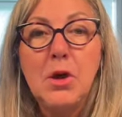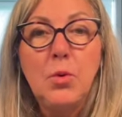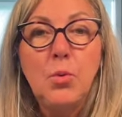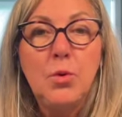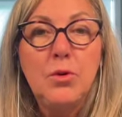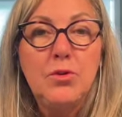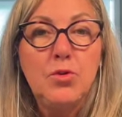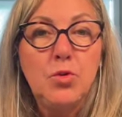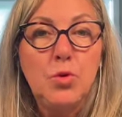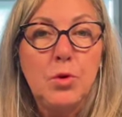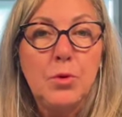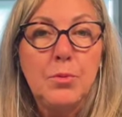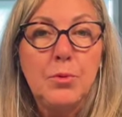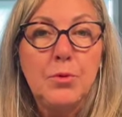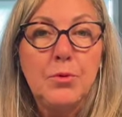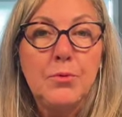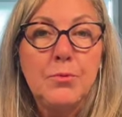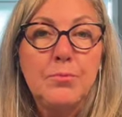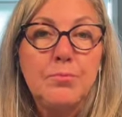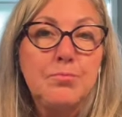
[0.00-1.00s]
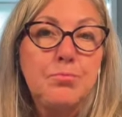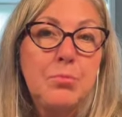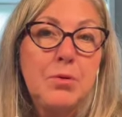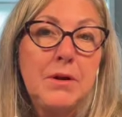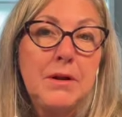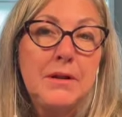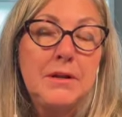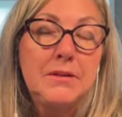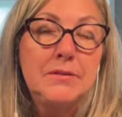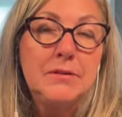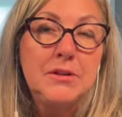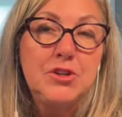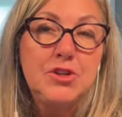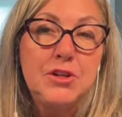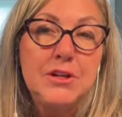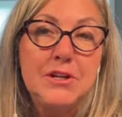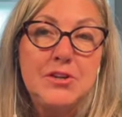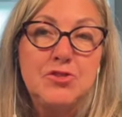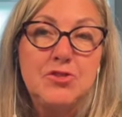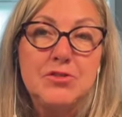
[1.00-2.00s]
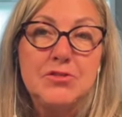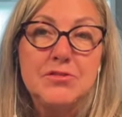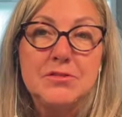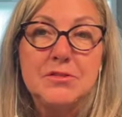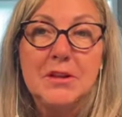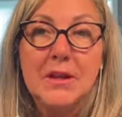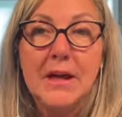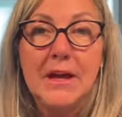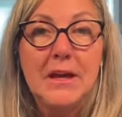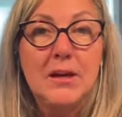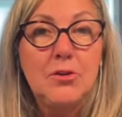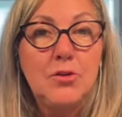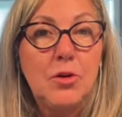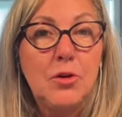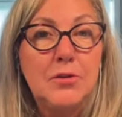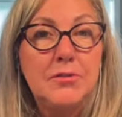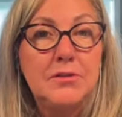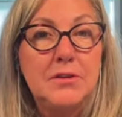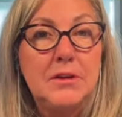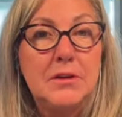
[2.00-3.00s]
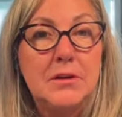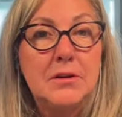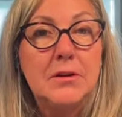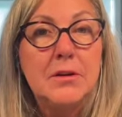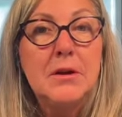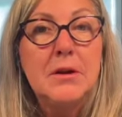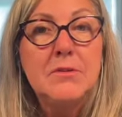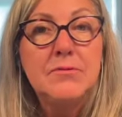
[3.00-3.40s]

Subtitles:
with normal pregnancy changes like nausea,